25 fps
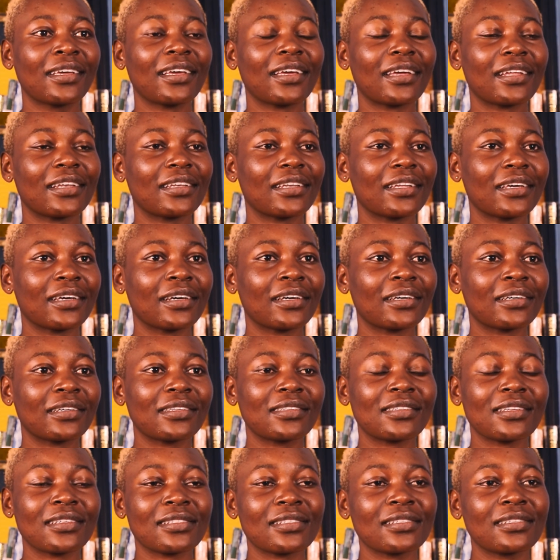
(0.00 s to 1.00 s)
and uh,
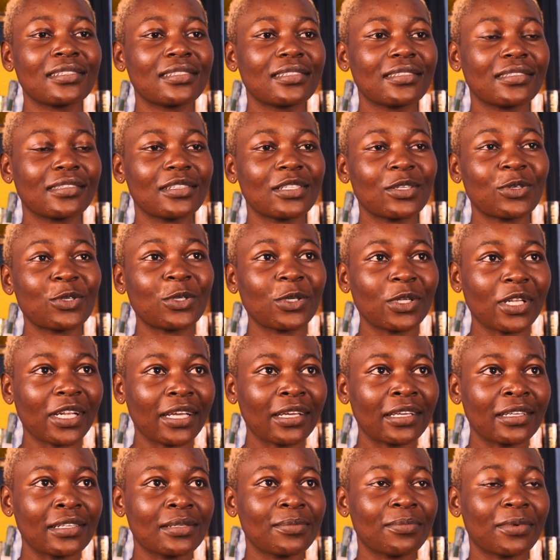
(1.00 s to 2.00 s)
doesn't
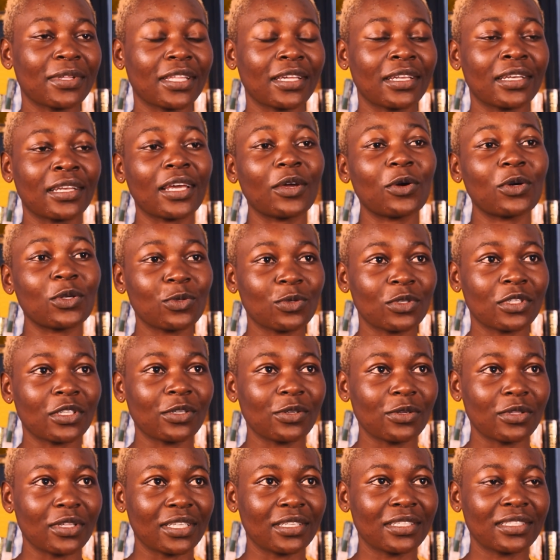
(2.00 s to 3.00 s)
socialize. But then I want to tell
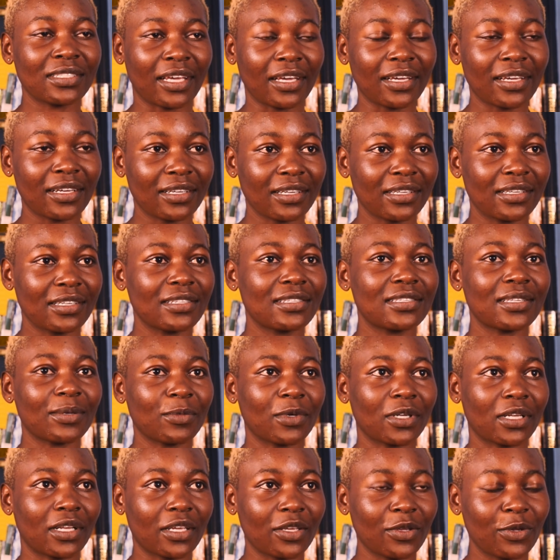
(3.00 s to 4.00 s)
you that tech needs
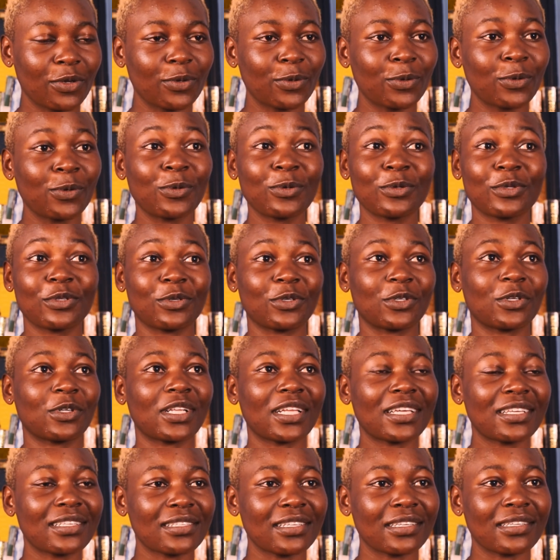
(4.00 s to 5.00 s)
someone like you who
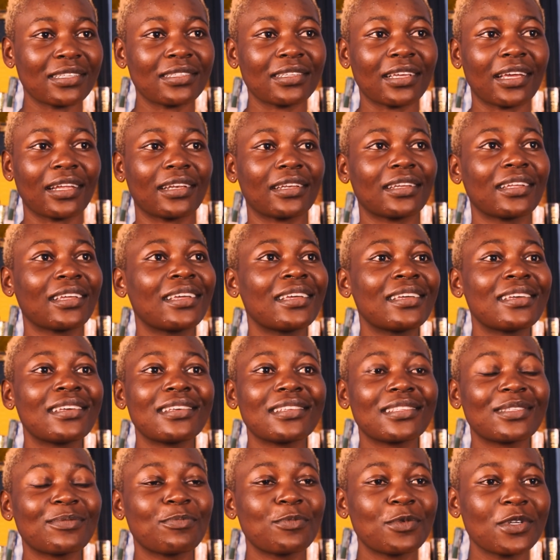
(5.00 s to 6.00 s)
socializes and
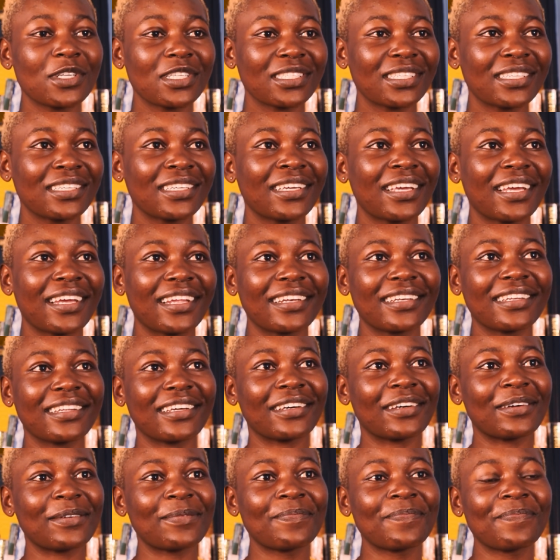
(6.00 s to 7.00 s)
is pretty and
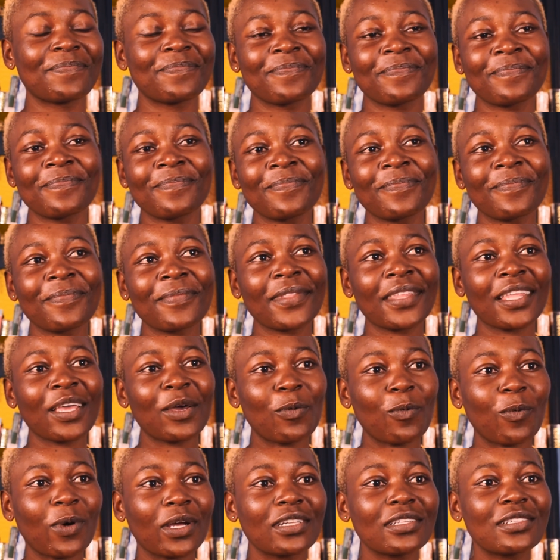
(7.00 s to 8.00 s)
uh,
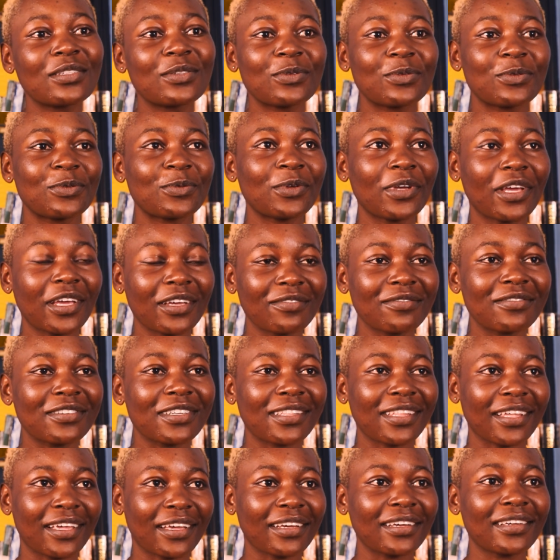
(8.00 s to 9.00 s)
wants to do
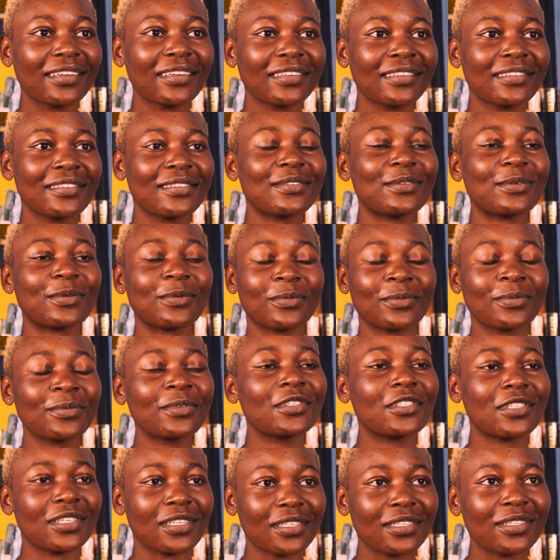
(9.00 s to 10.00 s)
everything. So
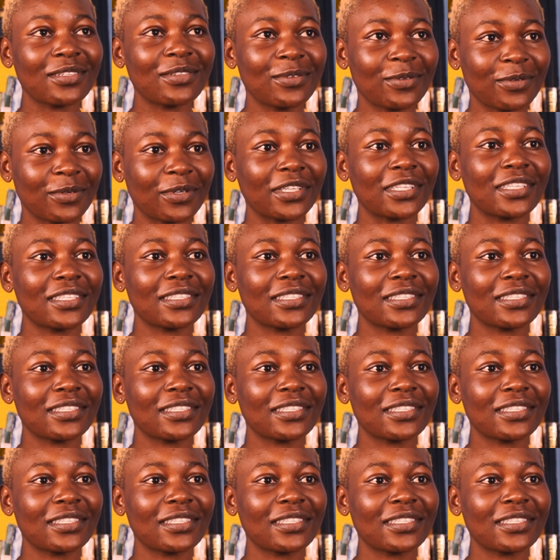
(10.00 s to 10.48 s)
just do